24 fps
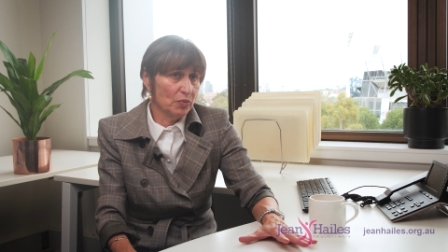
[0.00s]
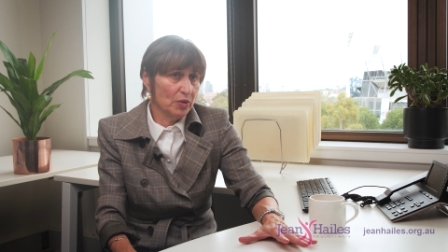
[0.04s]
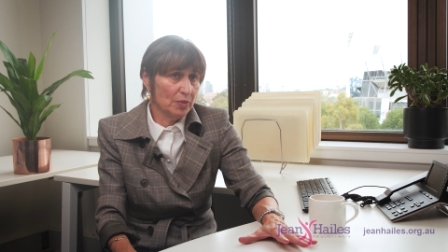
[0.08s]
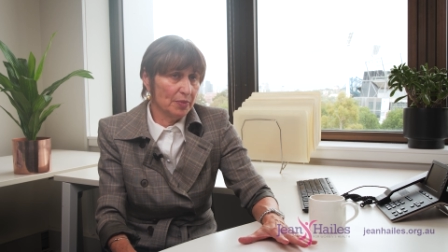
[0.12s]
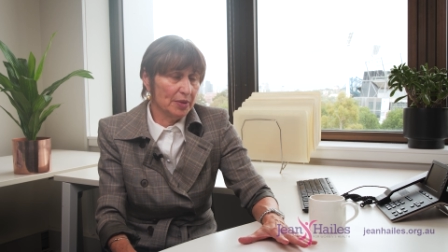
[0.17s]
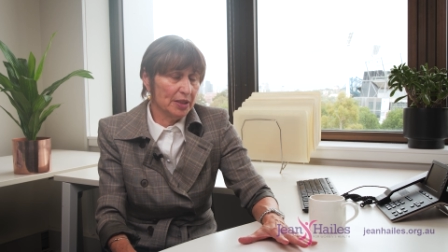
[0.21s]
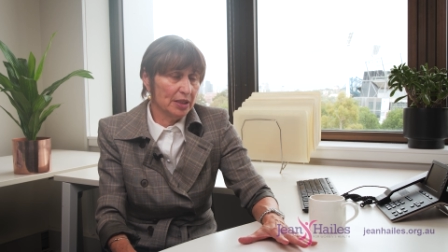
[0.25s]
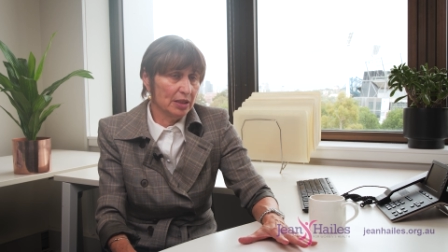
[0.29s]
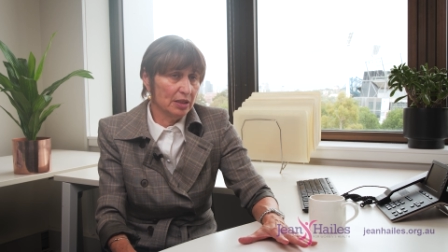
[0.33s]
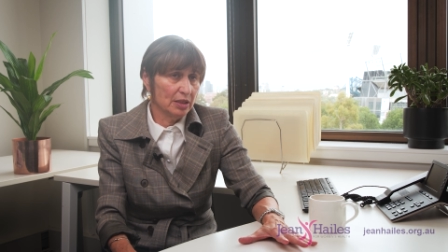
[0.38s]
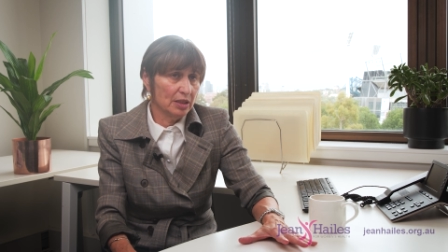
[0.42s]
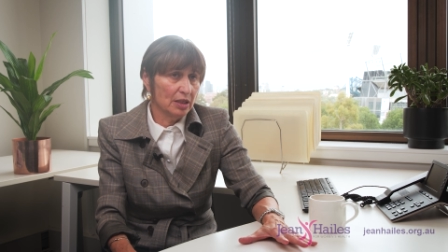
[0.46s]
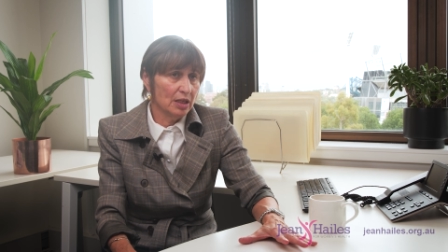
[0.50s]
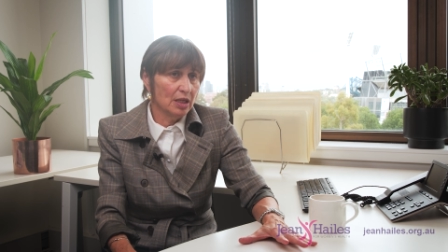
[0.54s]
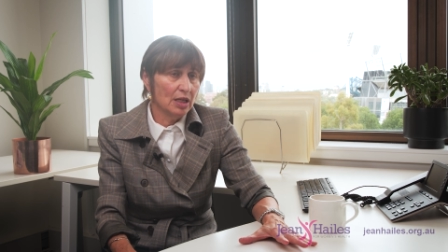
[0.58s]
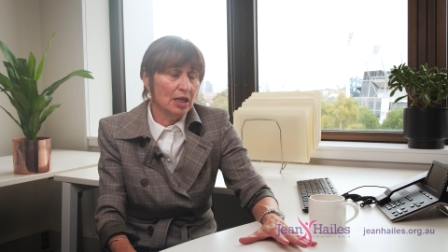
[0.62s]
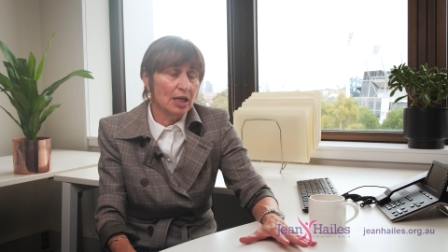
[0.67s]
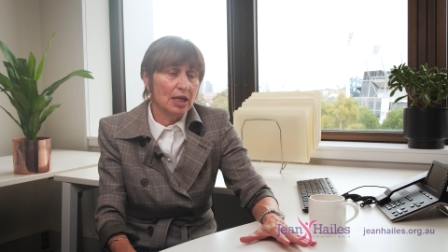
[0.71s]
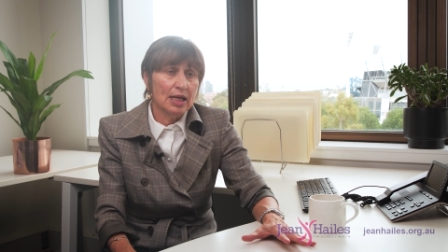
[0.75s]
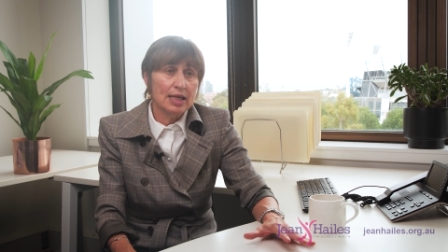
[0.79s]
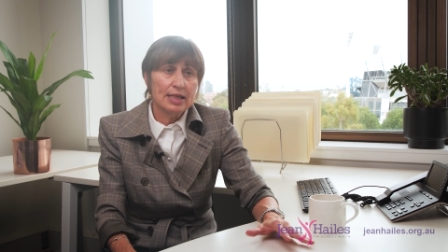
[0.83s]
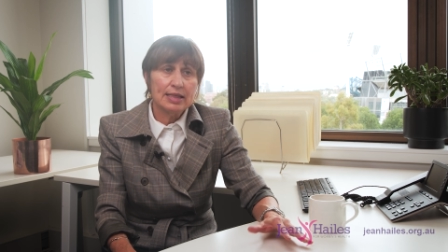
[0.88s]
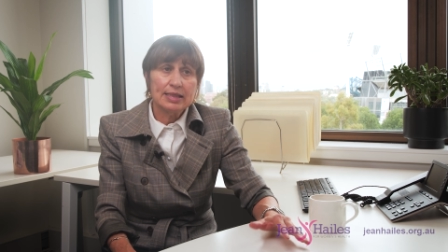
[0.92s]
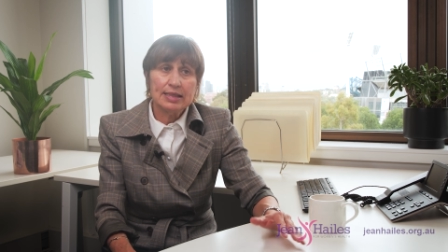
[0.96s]
women.
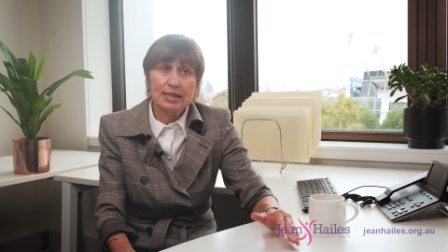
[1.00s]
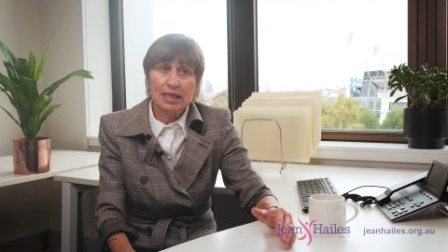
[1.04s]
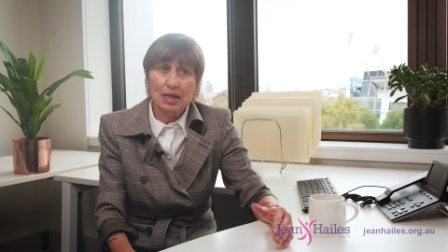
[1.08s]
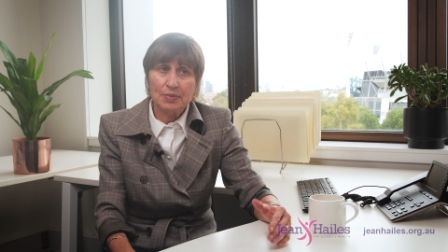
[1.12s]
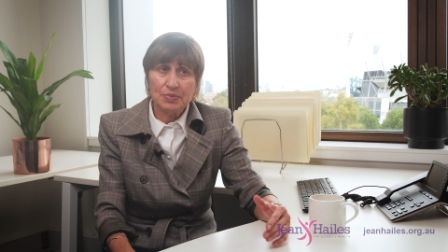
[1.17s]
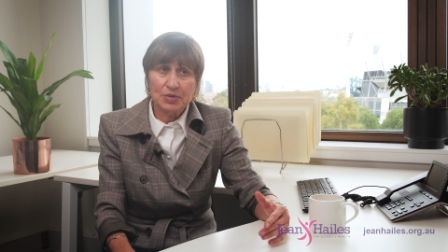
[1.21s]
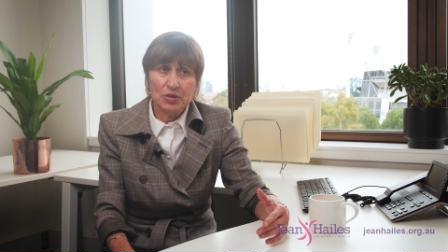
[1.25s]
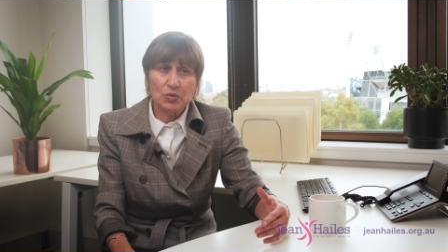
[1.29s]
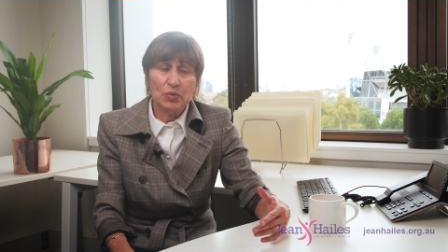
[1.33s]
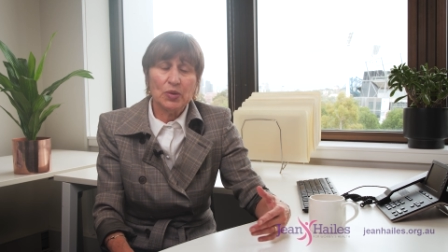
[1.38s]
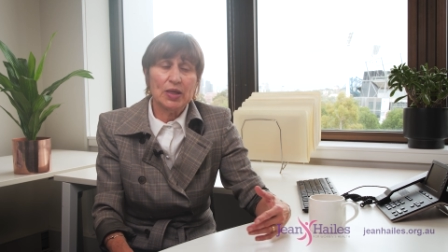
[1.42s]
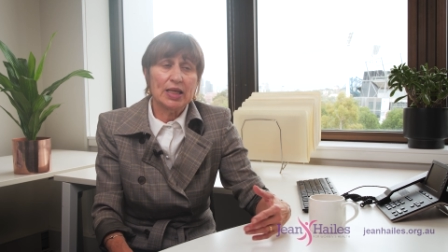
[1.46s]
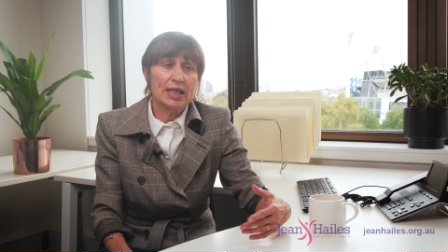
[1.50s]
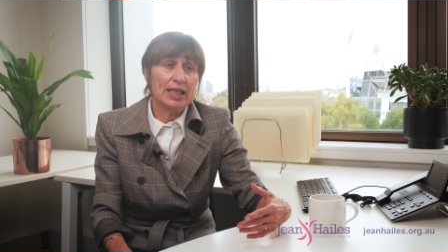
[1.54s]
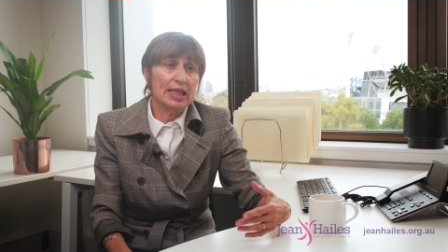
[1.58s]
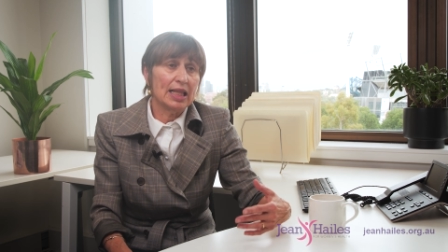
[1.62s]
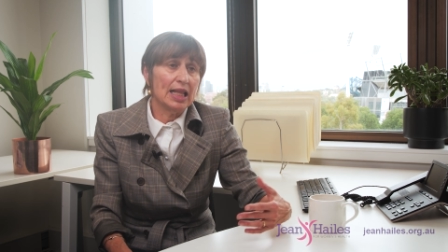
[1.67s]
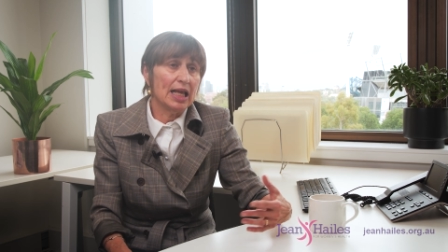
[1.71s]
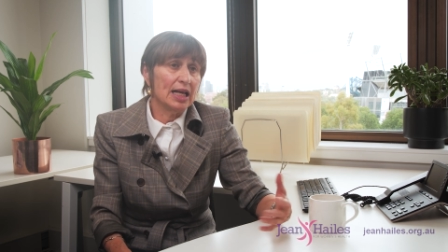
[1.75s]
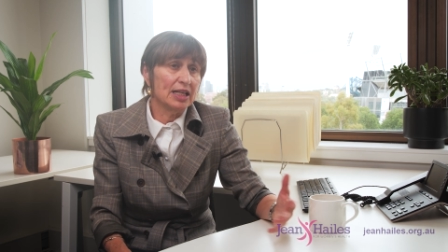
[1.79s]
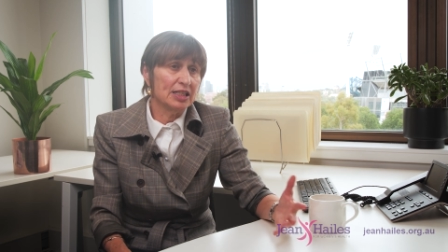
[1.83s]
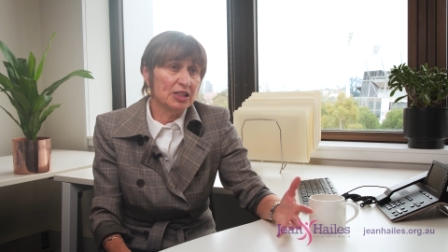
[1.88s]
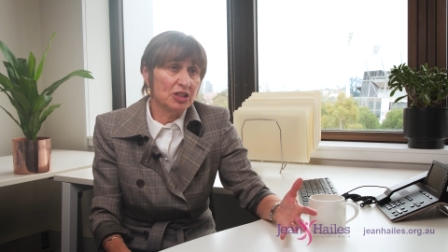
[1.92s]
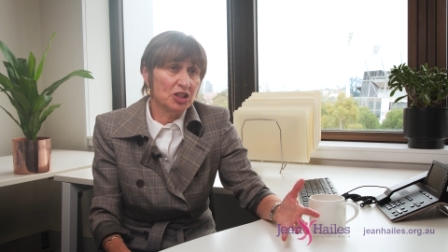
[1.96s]
Subsequent
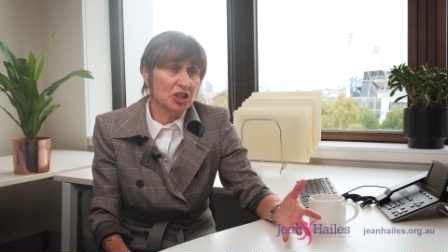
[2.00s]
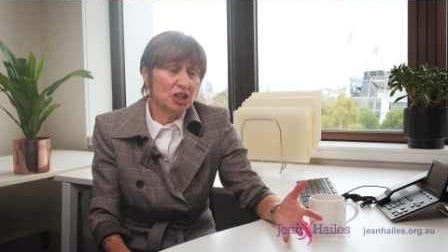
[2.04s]
large